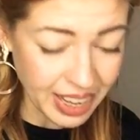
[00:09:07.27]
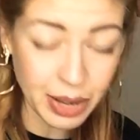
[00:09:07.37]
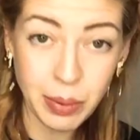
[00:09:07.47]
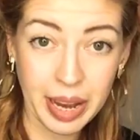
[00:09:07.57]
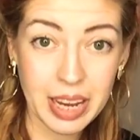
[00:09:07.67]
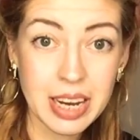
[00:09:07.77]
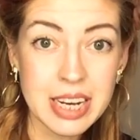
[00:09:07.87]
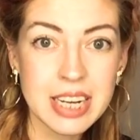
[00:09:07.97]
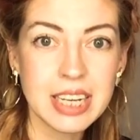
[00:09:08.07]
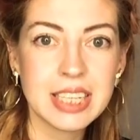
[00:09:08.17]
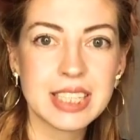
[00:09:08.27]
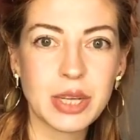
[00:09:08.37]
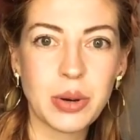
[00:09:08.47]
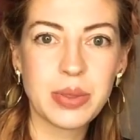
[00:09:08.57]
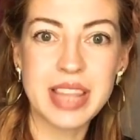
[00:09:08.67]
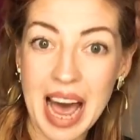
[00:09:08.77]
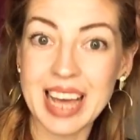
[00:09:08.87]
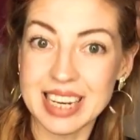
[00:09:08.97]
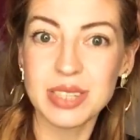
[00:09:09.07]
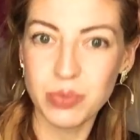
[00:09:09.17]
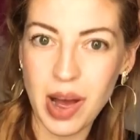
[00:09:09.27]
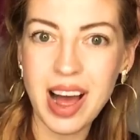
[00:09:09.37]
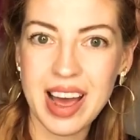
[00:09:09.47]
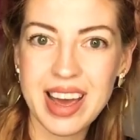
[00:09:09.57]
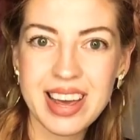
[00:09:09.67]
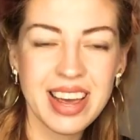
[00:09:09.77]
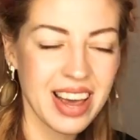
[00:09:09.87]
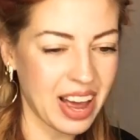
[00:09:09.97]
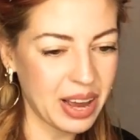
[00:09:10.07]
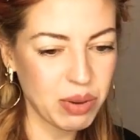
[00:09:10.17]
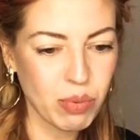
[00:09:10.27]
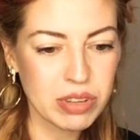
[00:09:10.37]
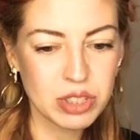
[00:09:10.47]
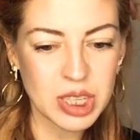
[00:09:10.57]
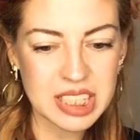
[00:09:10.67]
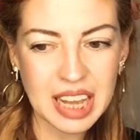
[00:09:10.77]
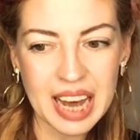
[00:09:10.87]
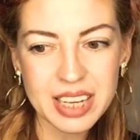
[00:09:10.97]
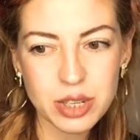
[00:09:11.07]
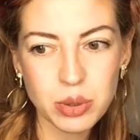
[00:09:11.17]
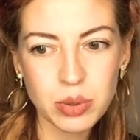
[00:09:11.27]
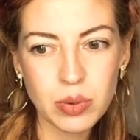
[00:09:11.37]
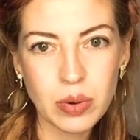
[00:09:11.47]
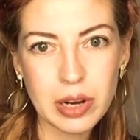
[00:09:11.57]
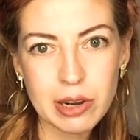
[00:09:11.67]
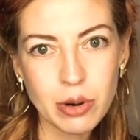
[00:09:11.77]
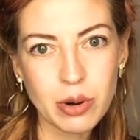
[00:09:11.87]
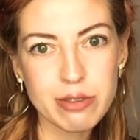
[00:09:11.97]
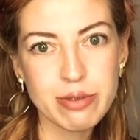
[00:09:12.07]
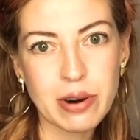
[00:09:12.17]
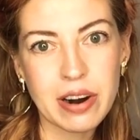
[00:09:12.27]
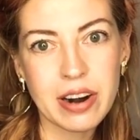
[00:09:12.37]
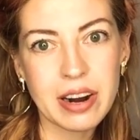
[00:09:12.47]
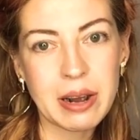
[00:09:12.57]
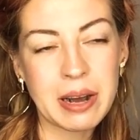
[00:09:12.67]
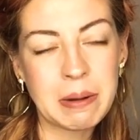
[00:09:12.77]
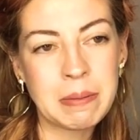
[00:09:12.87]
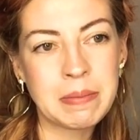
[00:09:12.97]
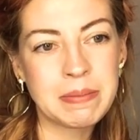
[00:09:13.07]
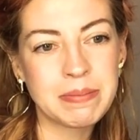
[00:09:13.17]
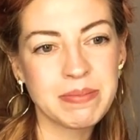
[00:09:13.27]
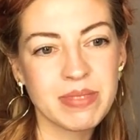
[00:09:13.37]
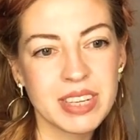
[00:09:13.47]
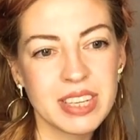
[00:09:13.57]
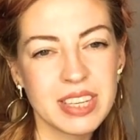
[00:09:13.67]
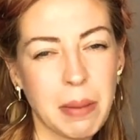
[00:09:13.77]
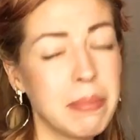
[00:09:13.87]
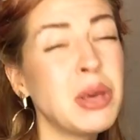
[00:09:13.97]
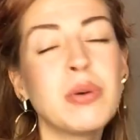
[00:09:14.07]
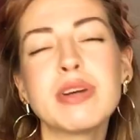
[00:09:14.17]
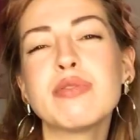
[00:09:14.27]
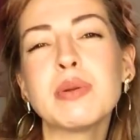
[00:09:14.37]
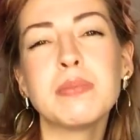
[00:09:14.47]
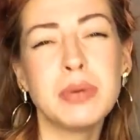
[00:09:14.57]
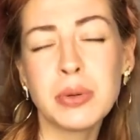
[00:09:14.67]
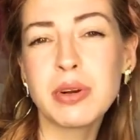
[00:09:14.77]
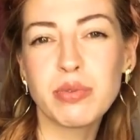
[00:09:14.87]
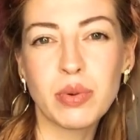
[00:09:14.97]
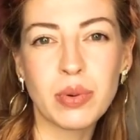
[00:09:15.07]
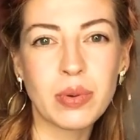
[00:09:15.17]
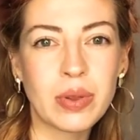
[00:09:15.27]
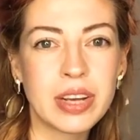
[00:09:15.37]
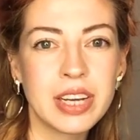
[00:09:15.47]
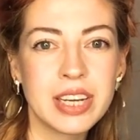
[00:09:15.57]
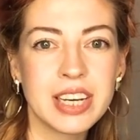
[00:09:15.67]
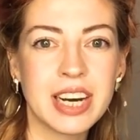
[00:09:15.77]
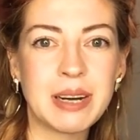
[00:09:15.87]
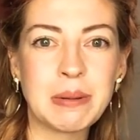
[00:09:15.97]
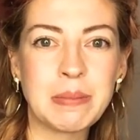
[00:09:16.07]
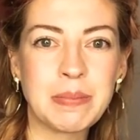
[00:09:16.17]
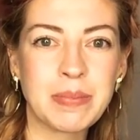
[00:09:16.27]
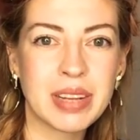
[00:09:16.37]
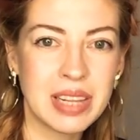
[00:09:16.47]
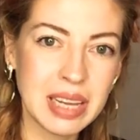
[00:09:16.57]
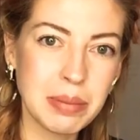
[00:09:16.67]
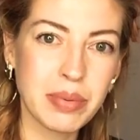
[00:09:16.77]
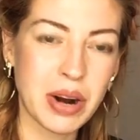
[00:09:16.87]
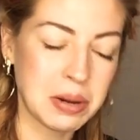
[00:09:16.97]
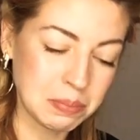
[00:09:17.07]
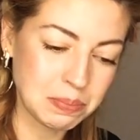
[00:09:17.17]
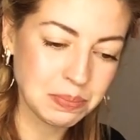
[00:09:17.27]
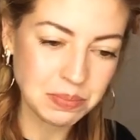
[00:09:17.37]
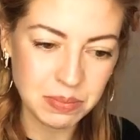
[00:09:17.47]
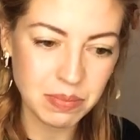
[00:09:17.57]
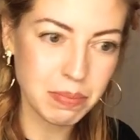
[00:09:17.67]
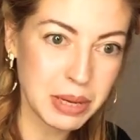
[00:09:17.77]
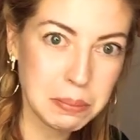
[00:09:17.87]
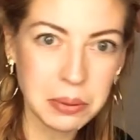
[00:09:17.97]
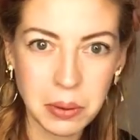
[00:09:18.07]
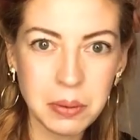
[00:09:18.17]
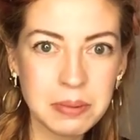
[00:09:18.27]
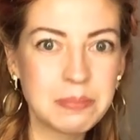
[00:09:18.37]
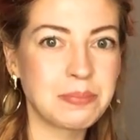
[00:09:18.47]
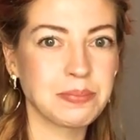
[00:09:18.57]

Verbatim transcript: anyway so that is why I would just like to look for um, the beautiful beautiful um, Libra people